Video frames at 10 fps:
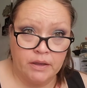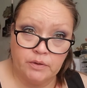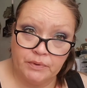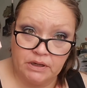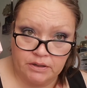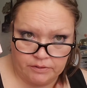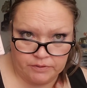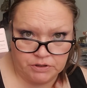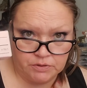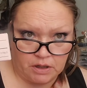And we get another
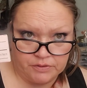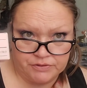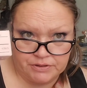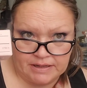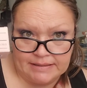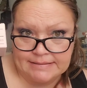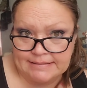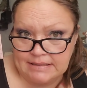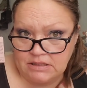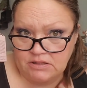
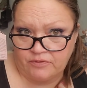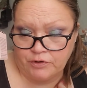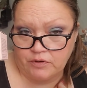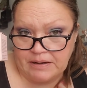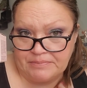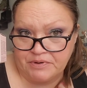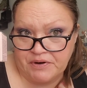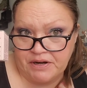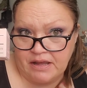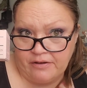$2.08 for the
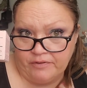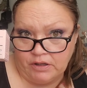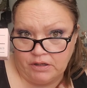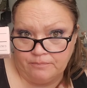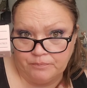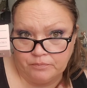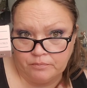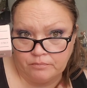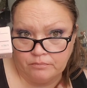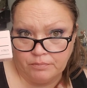Crabtree and Evelyn
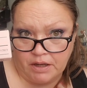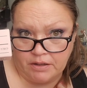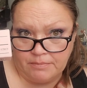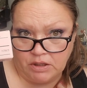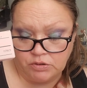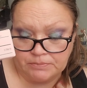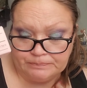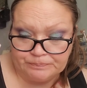body melt.